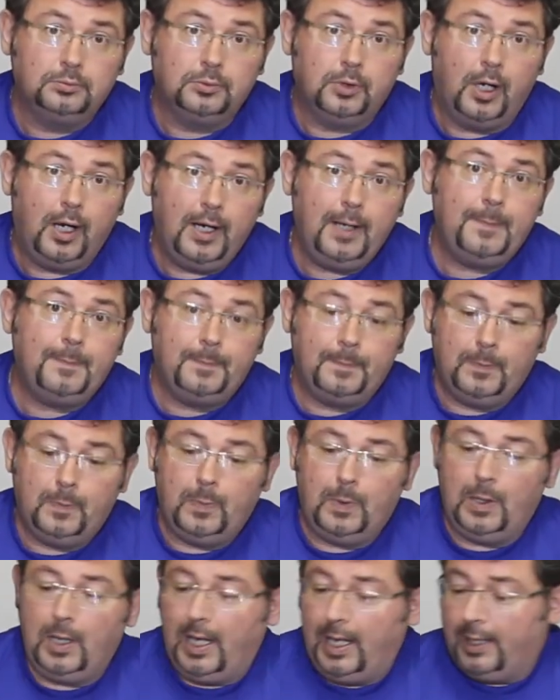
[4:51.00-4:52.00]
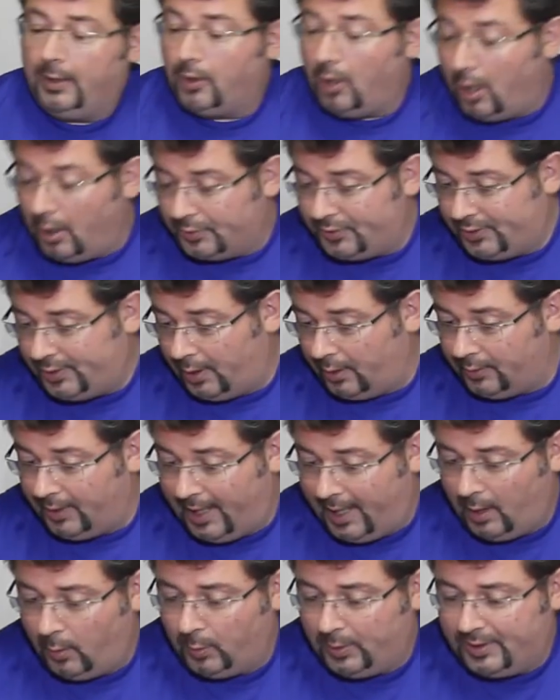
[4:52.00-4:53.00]
All right? And also,
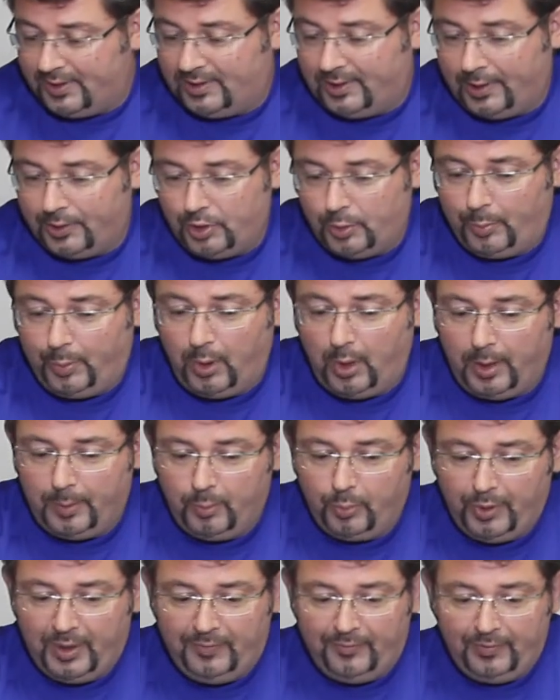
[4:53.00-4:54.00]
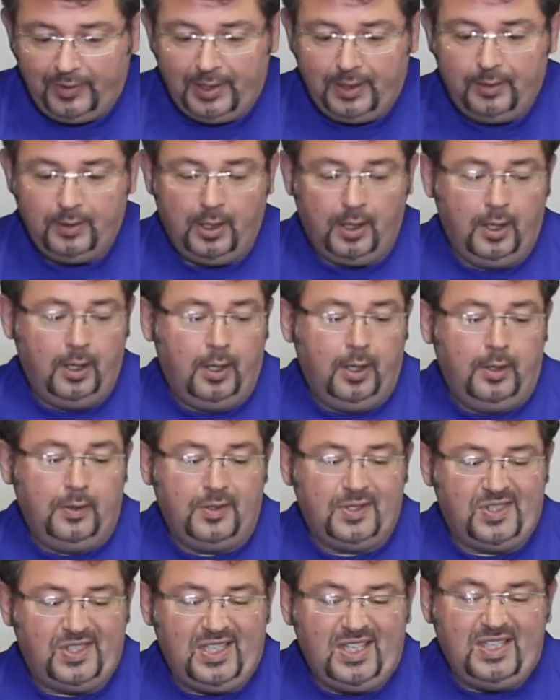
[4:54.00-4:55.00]
now let's touch upon briefly
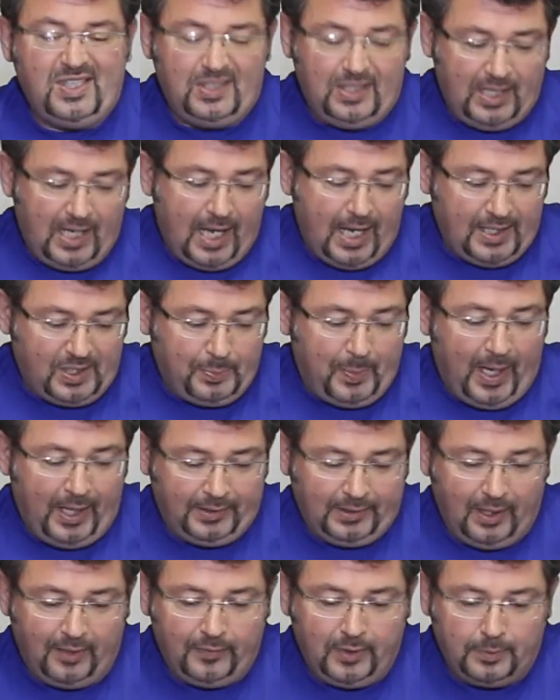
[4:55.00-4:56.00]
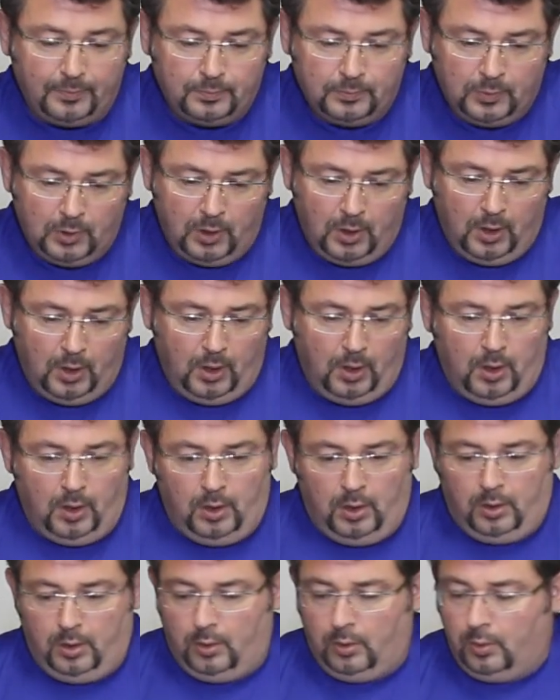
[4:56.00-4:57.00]
the seasoning aspect of it.
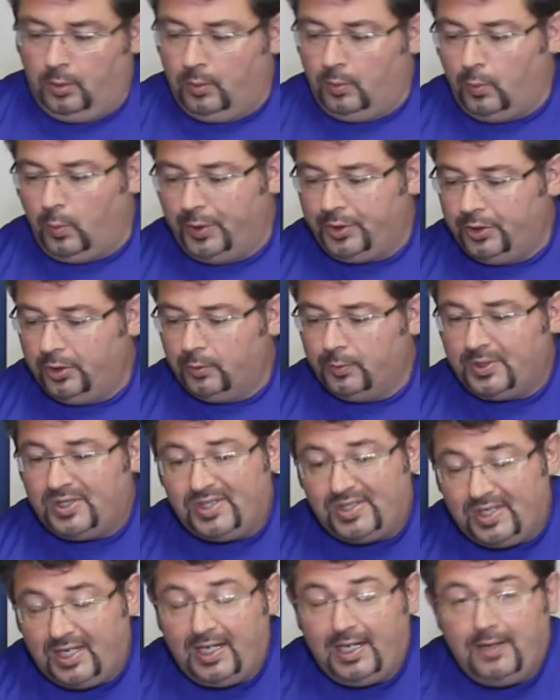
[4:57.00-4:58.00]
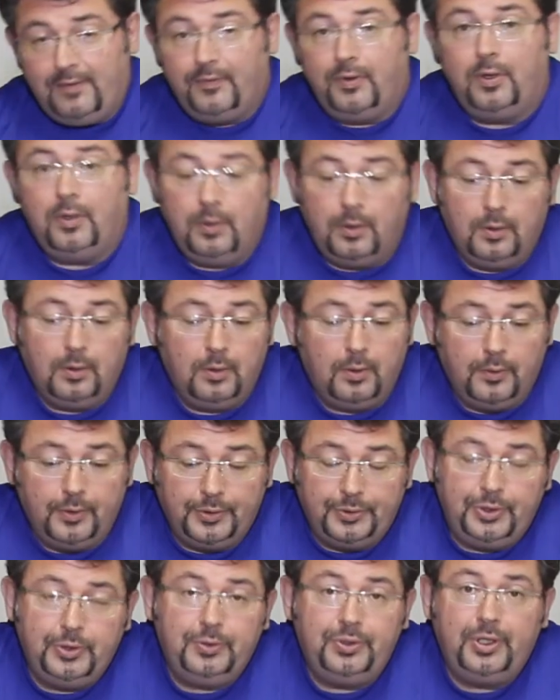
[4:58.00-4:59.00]
When you receive
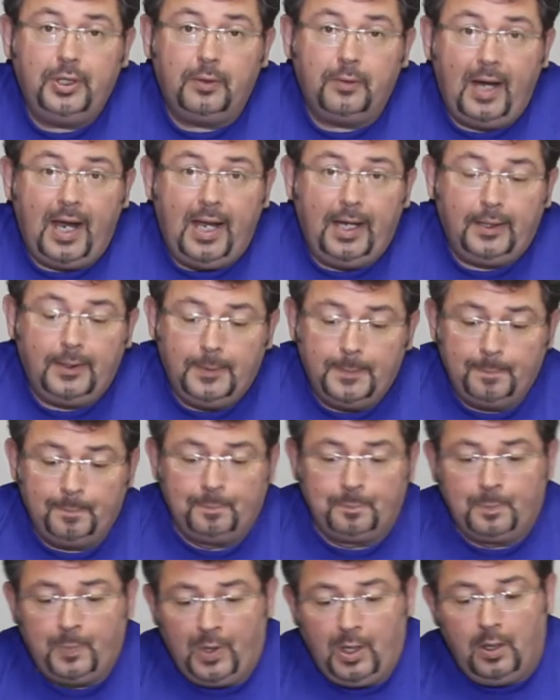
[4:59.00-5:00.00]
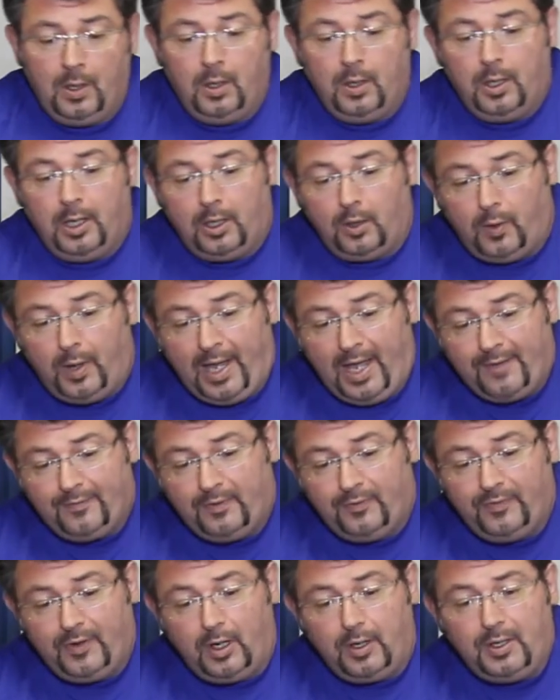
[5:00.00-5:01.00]
the two-tier rack, It'll have
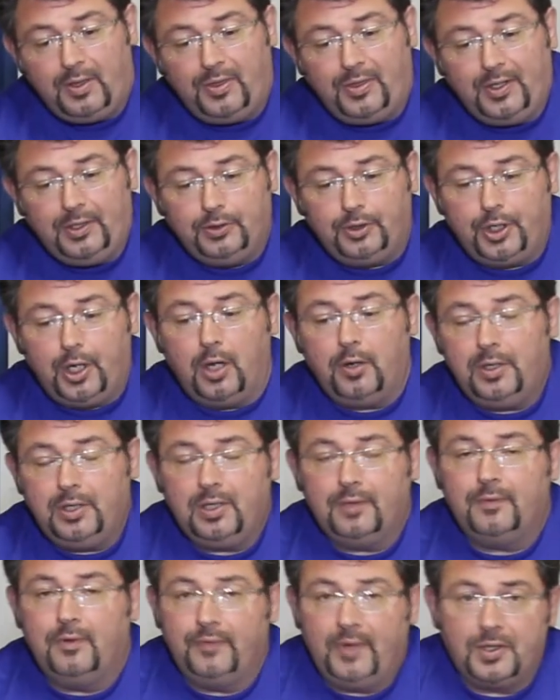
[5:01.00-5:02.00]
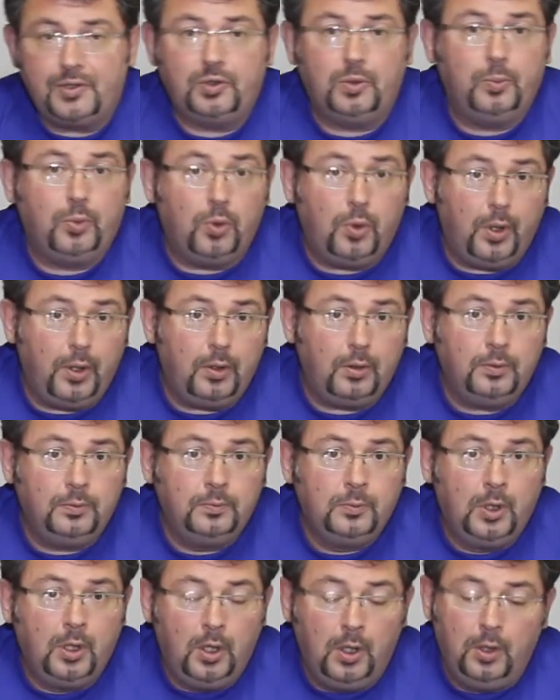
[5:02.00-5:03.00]
a very thin coating of a vegetable
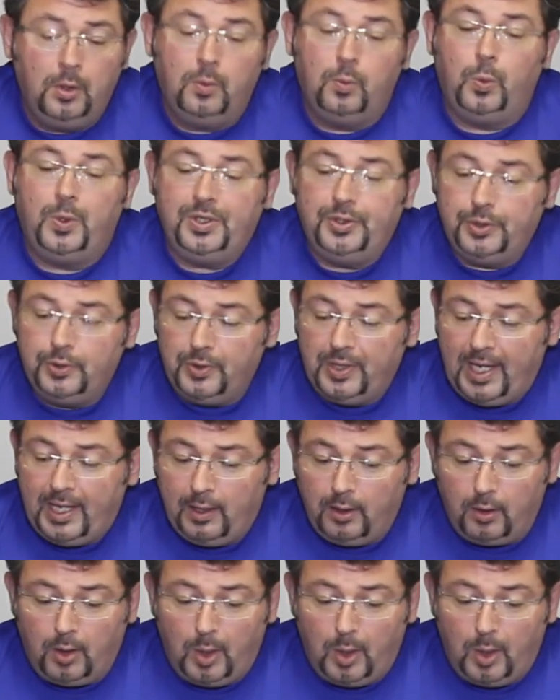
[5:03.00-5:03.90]
oil. We do that at